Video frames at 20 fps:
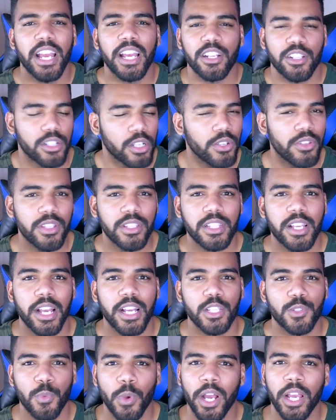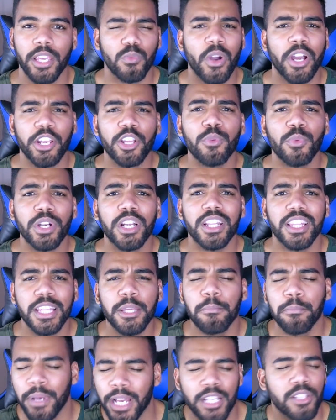And show these guys why you're one of the
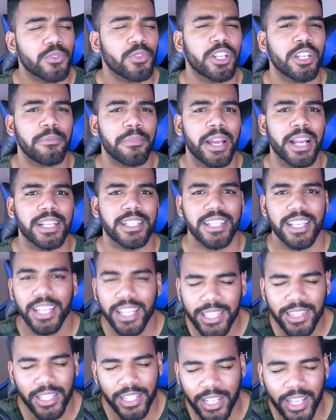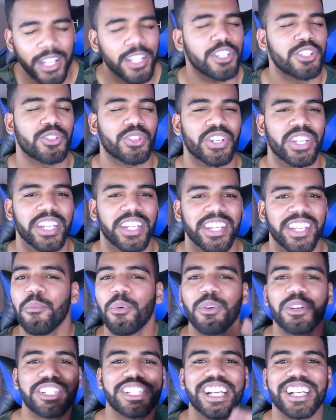best running backs in the country.
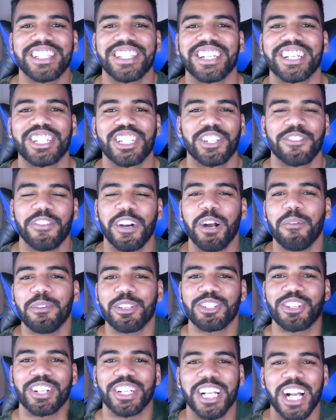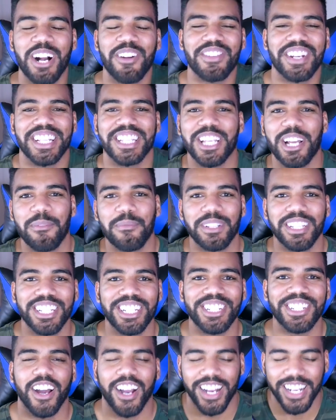But what'd you guys think of Javon? Be sure to comment it down
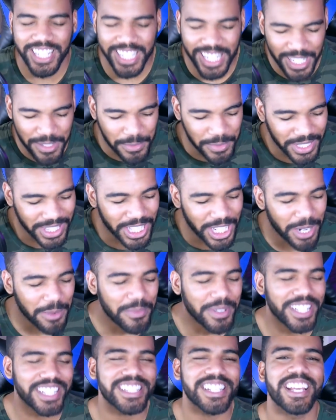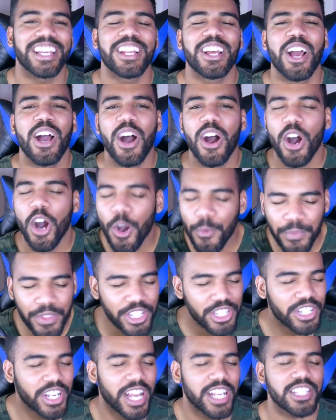below. All right, you guys, with it all being said, hope that
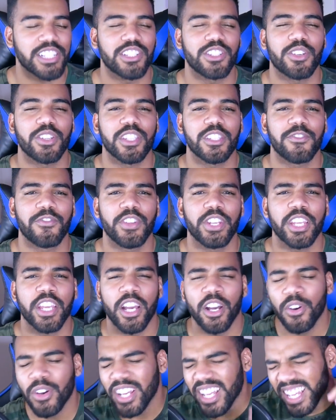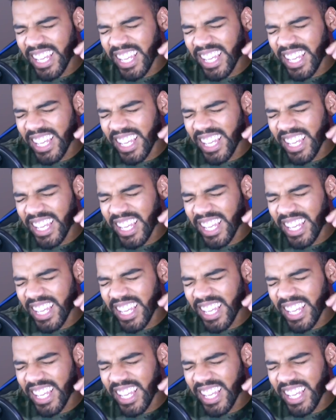you guys enjoyed this video.